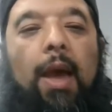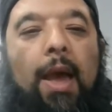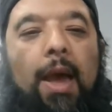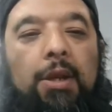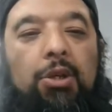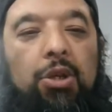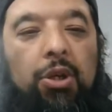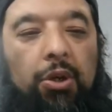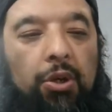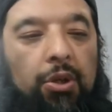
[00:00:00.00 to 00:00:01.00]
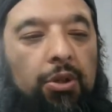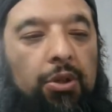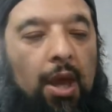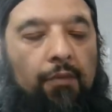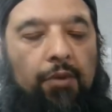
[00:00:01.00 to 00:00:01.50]
And
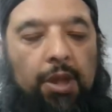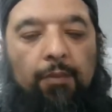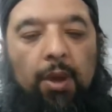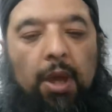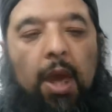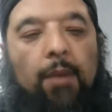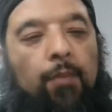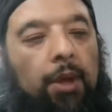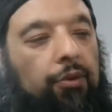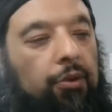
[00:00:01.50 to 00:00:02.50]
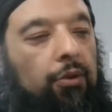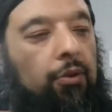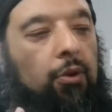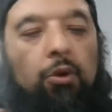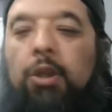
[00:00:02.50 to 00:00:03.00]
everything became mixed,
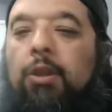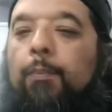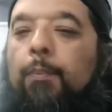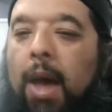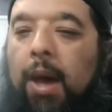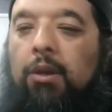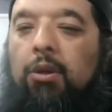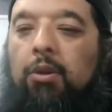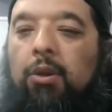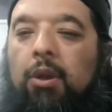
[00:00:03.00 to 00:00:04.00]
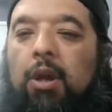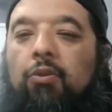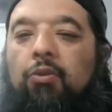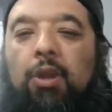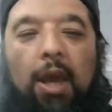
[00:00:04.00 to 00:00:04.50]
the good and the bad.
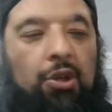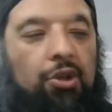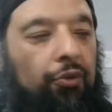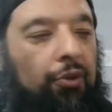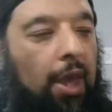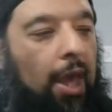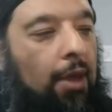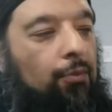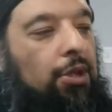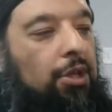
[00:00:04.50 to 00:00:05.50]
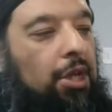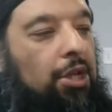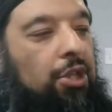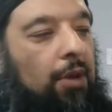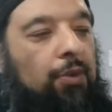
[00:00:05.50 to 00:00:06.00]
And so the angels came to
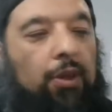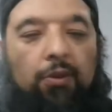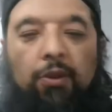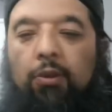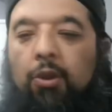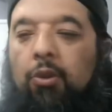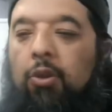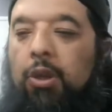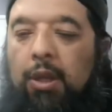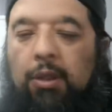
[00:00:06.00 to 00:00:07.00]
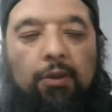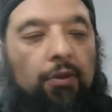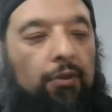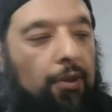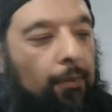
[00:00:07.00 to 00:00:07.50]
teach them, this is the good and
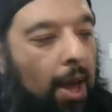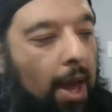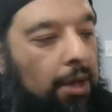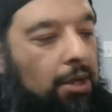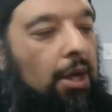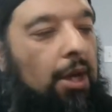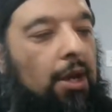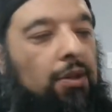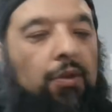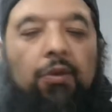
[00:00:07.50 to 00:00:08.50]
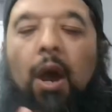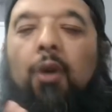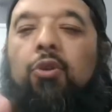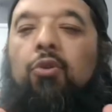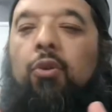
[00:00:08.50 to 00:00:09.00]
this is the bad, and this is how
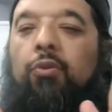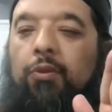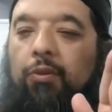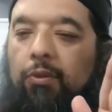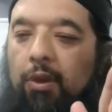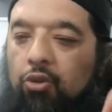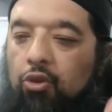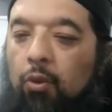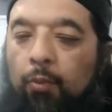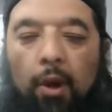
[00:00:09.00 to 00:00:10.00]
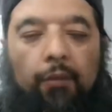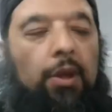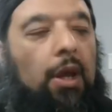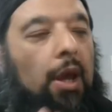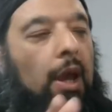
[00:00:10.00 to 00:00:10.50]
you know this is a true
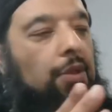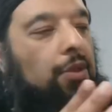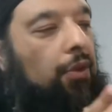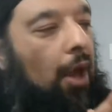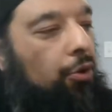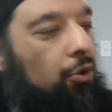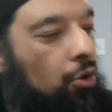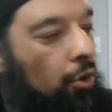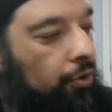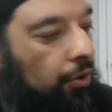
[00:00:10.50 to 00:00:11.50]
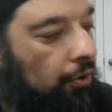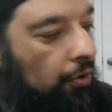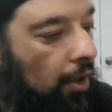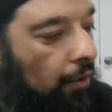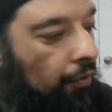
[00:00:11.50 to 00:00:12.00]
prophet, and this is how you know this
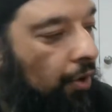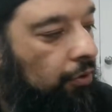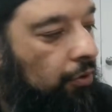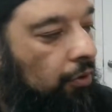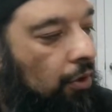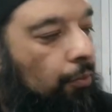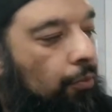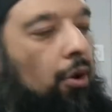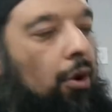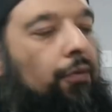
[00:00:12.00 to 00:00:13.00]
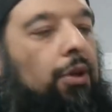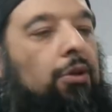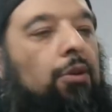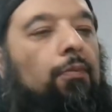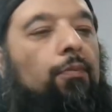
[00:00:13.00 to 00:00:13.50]
is a false prophet.